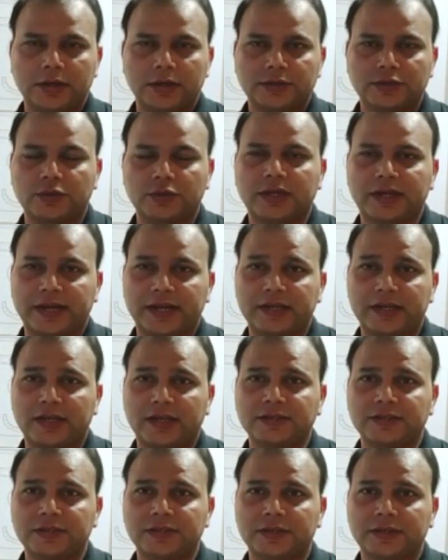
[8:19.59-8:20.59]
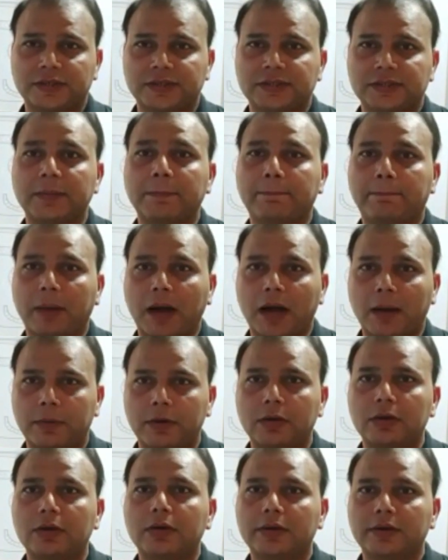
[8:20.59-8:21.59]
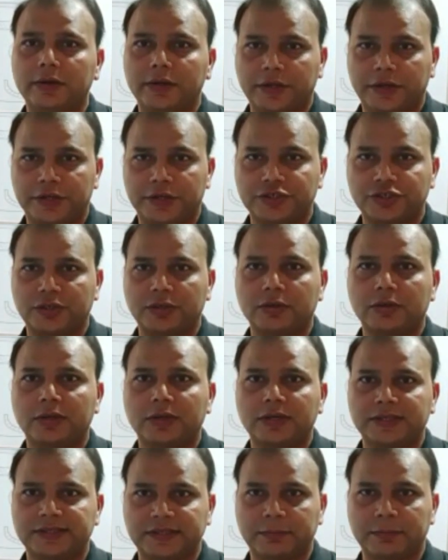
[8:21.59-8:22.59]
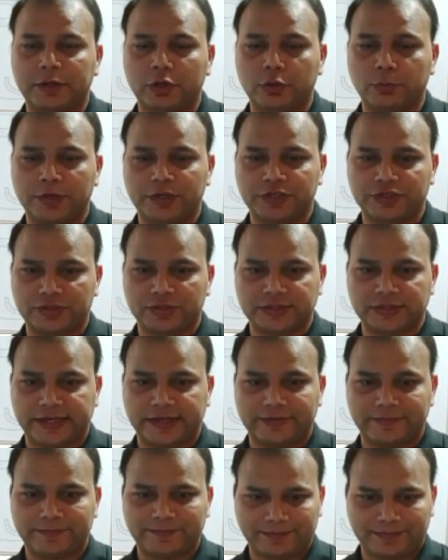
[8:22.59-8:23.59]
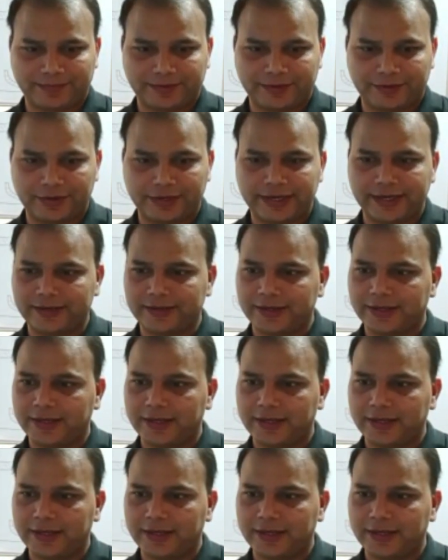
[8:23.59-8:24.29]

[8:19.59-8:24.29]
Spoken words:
So the correct answer is the palmar direction is the manipulation side. All right.